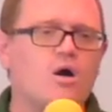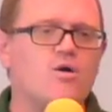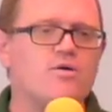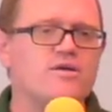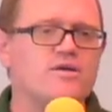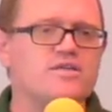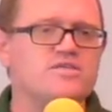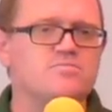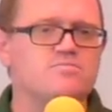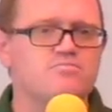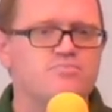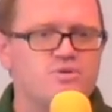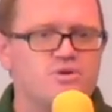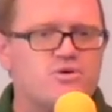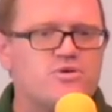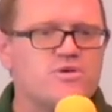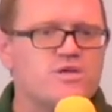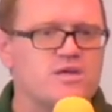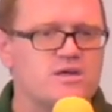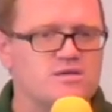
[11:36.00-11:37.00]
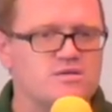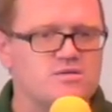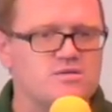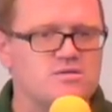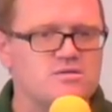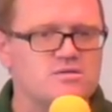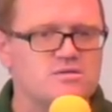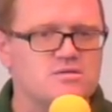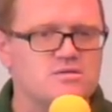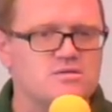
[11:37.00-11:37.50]
is brilliant.
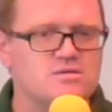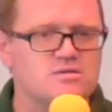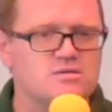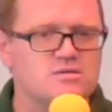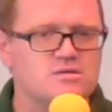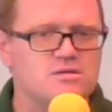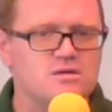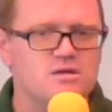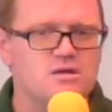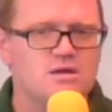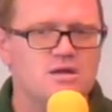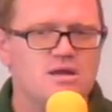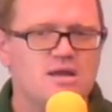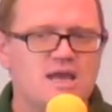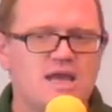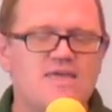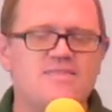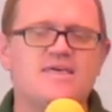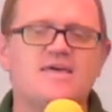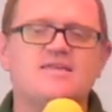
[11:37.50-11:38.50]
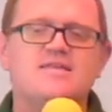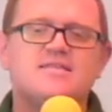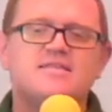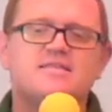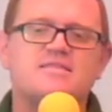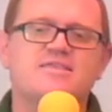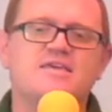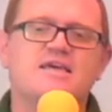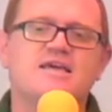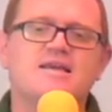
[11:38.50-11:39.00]
And then
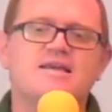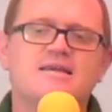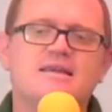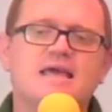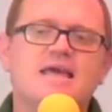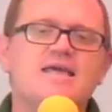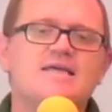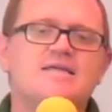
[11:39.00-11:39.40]
the innate